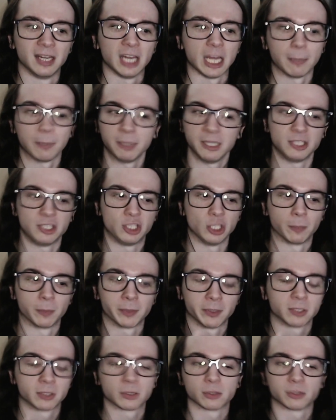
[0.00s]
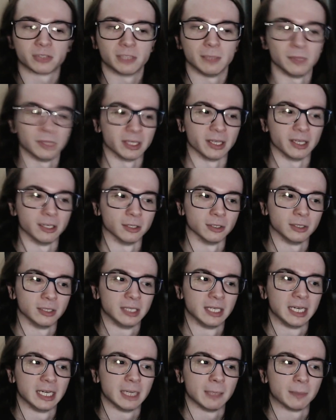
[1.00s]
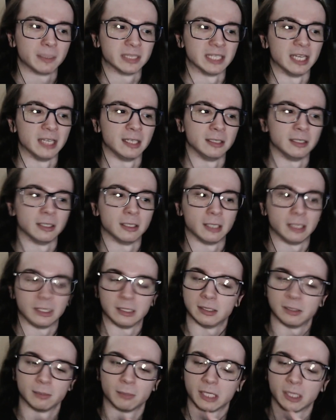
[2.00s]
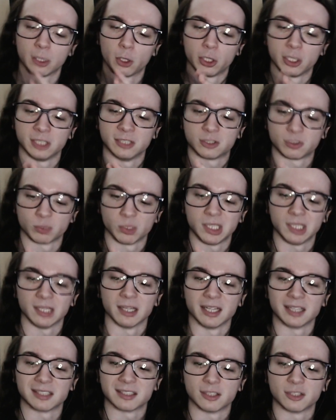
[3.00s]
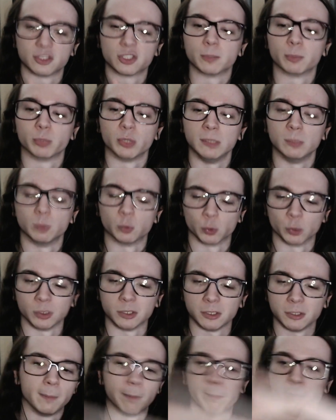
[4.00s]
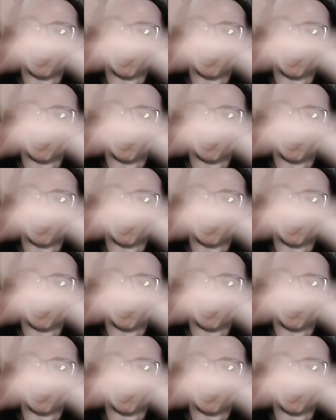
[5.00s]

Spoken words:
I played Geopolitical Simulator, and then my audience really liked Supreme Ruler,